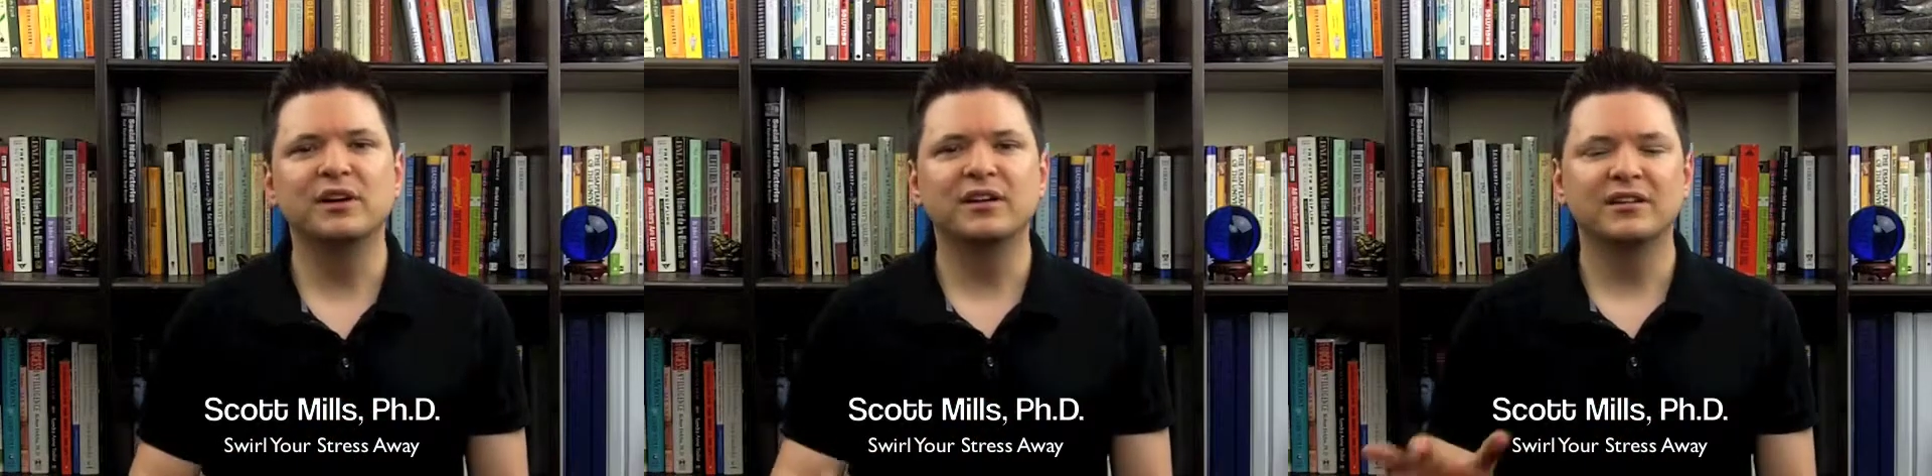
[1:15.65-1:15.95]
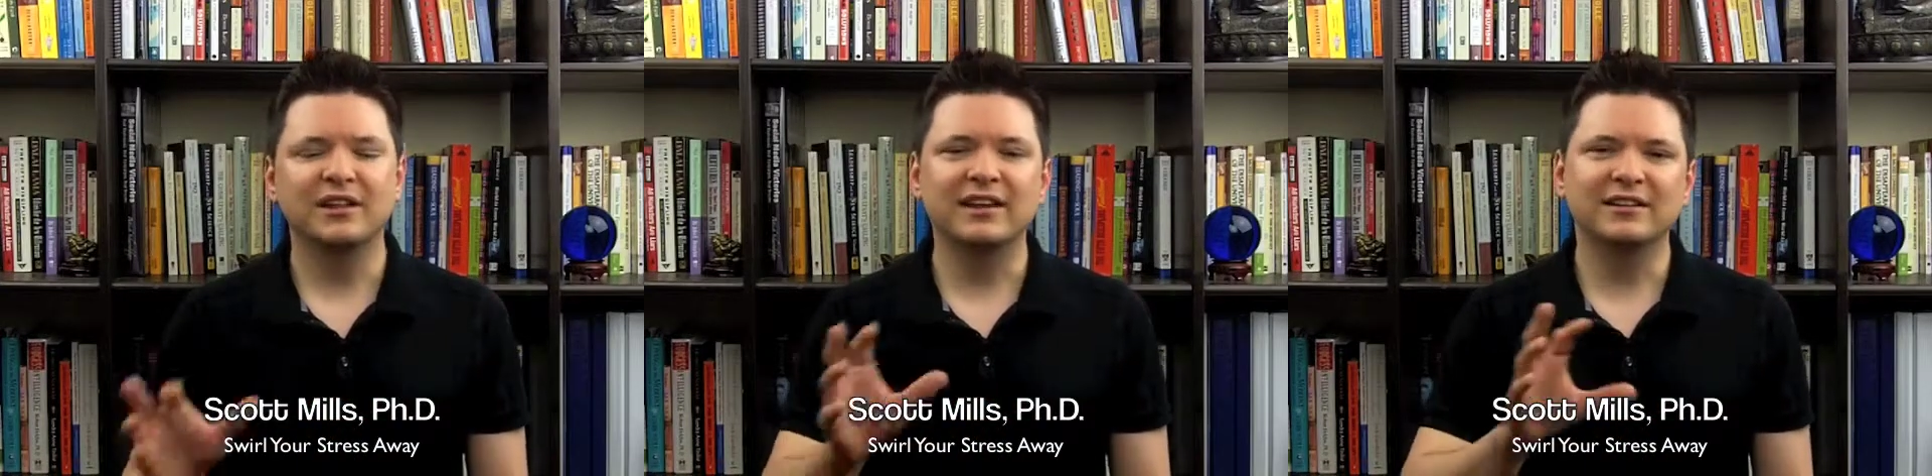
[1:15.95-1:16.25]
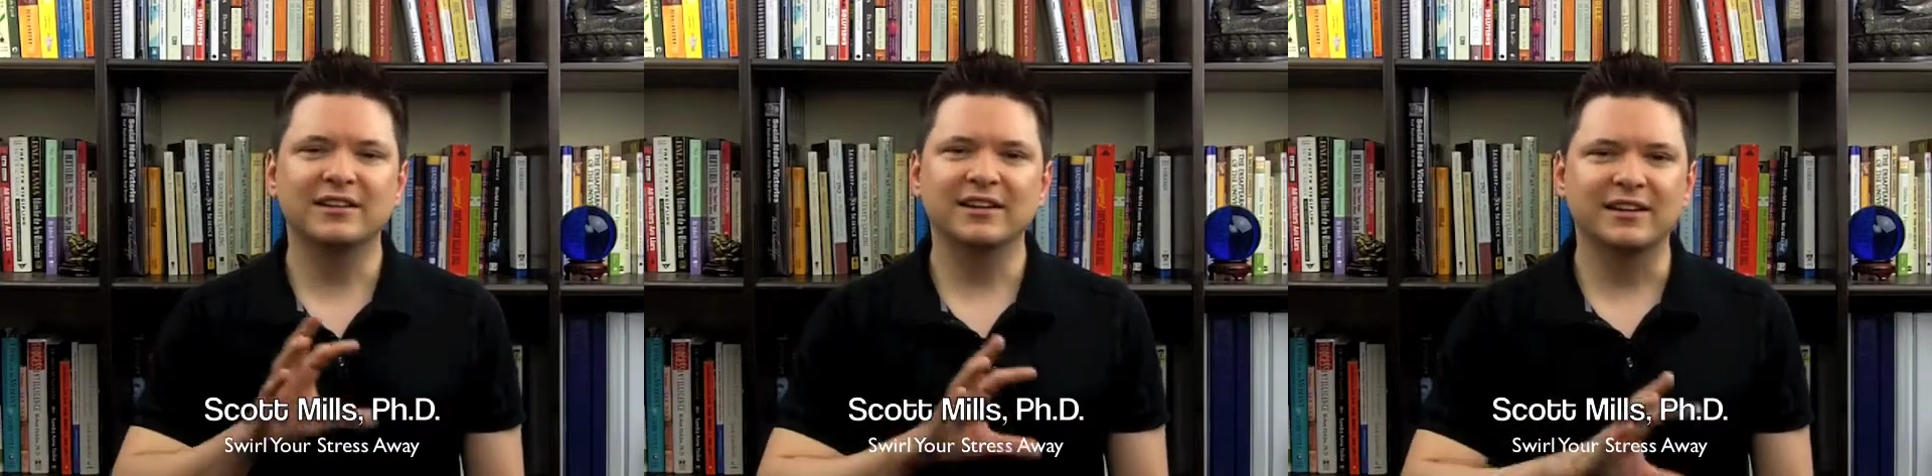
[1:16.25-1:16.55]

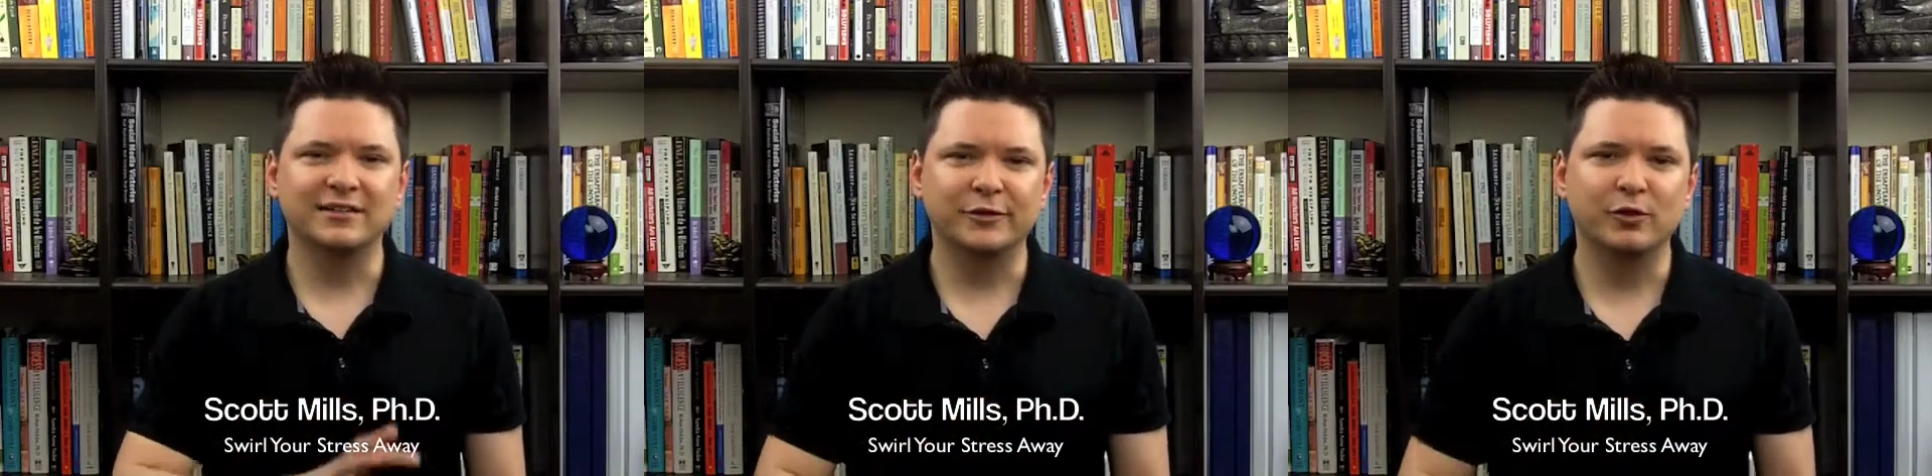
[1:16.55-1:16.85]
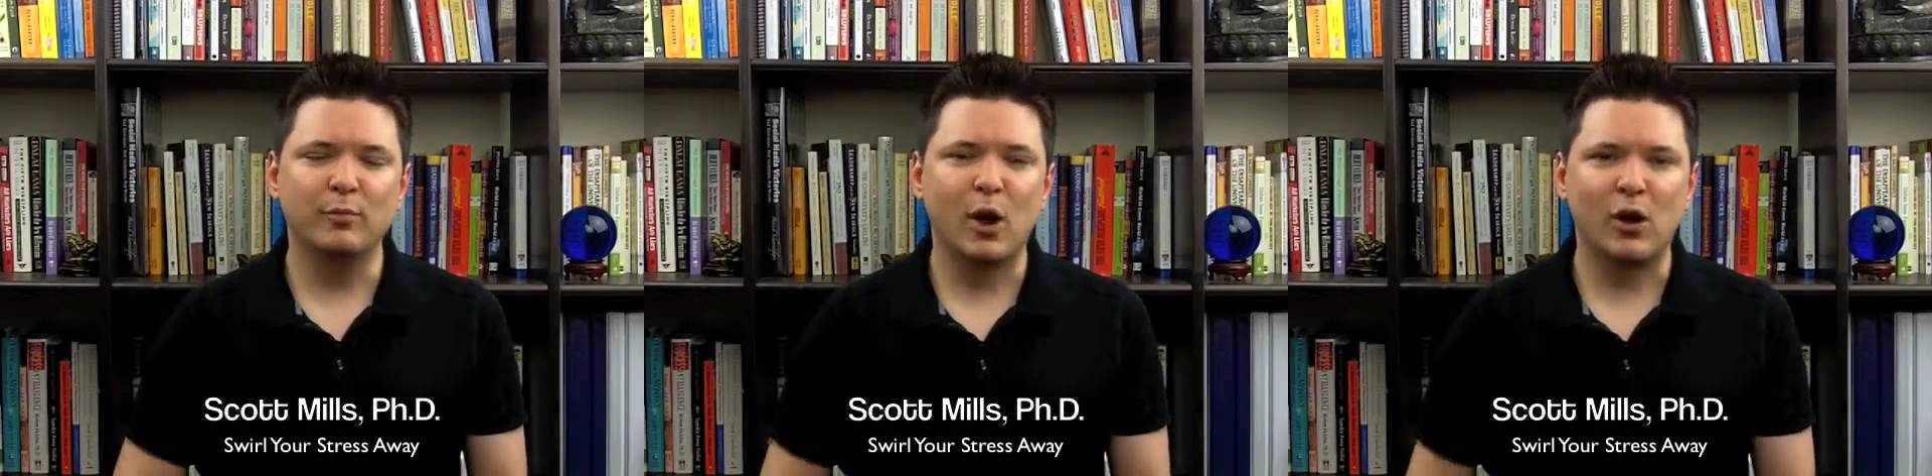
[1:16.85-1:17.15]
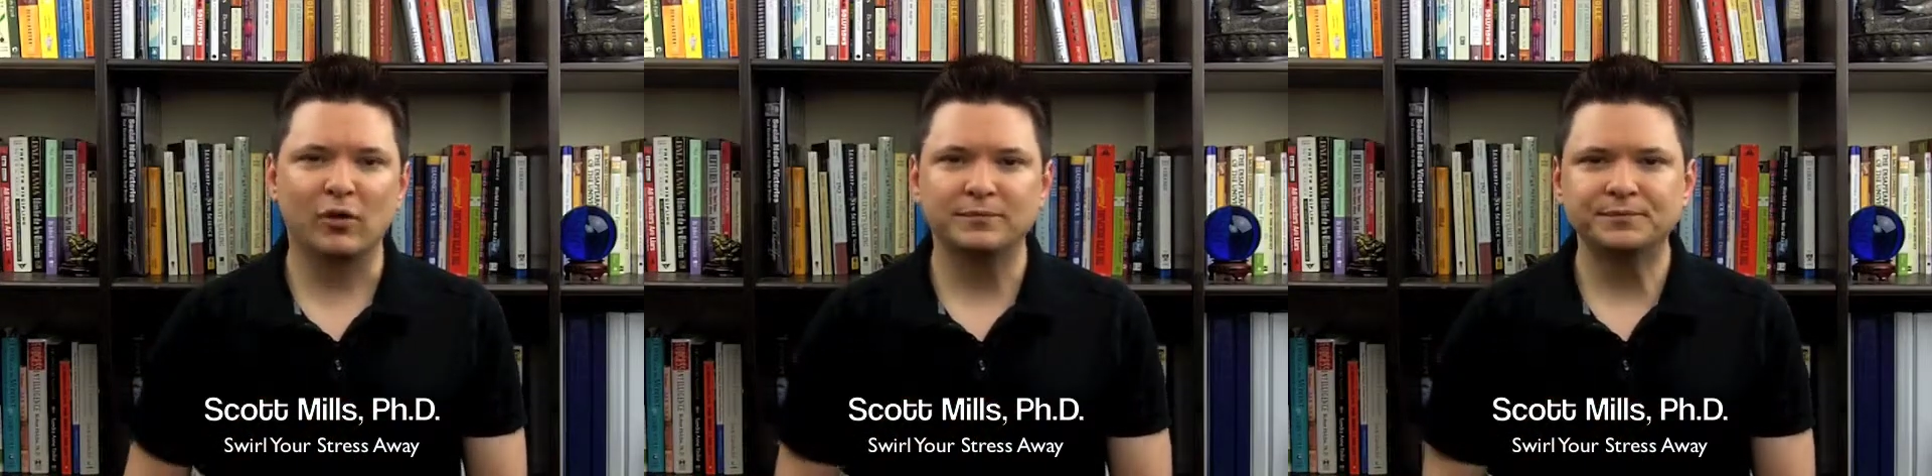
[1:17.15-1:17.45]
collecting in a little ball.